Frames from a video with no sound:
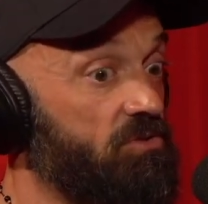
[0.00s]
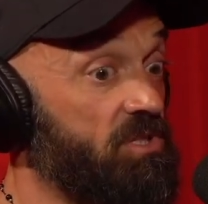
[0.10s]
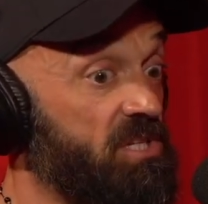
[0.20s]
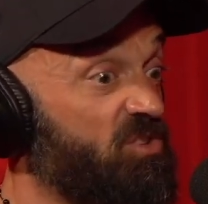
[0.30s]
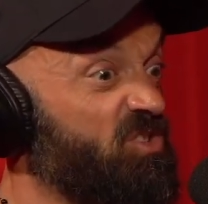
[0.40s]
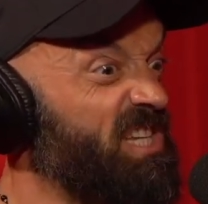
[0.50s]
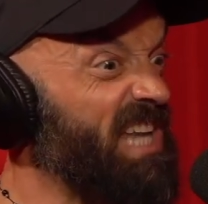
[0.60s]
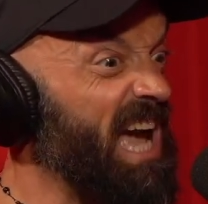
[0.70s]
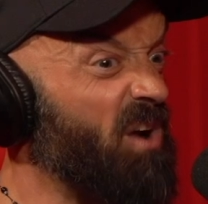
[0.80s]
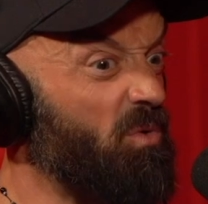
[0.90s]
discussing
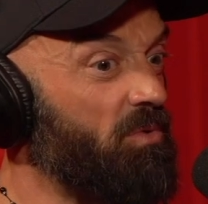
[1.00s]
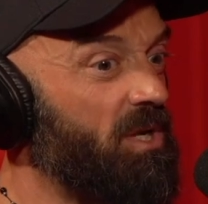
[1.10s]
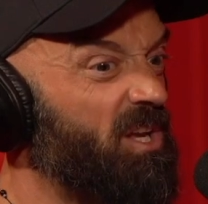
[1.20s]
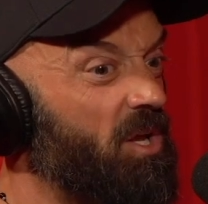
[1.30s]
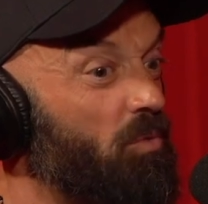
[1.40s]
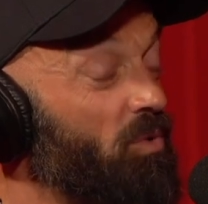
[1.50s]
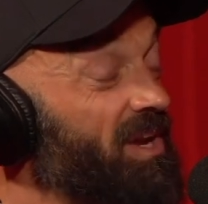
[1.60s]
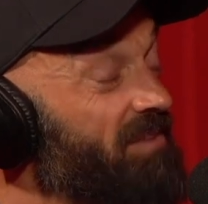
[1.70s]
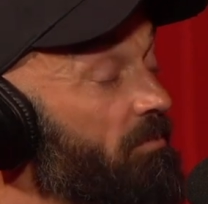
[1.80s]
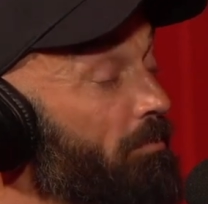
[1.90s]
how we're
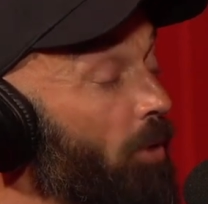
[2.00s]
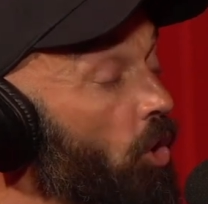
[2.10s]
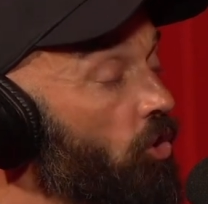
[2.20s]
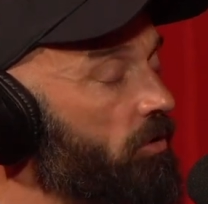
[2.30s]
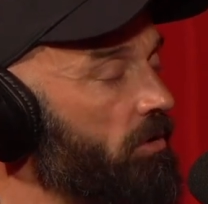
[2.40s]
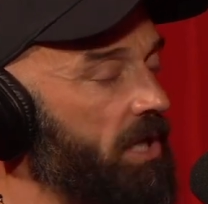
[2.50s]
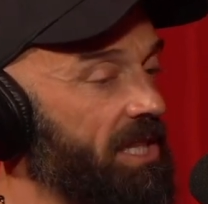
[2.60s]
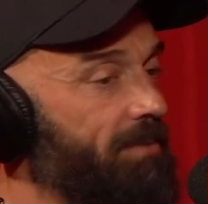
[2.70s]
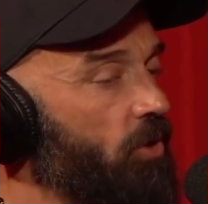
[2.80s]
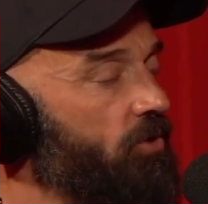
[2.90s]
even born
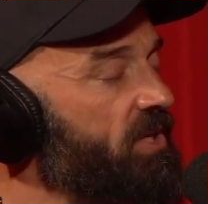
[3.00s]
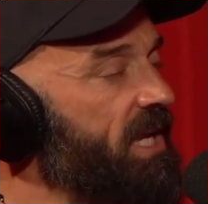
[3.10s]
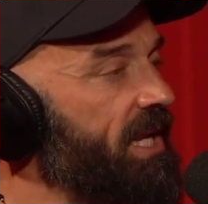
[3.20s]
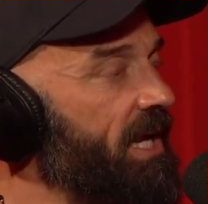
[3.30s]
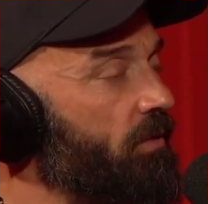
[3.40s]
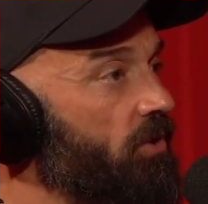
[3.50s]
in the modern day now.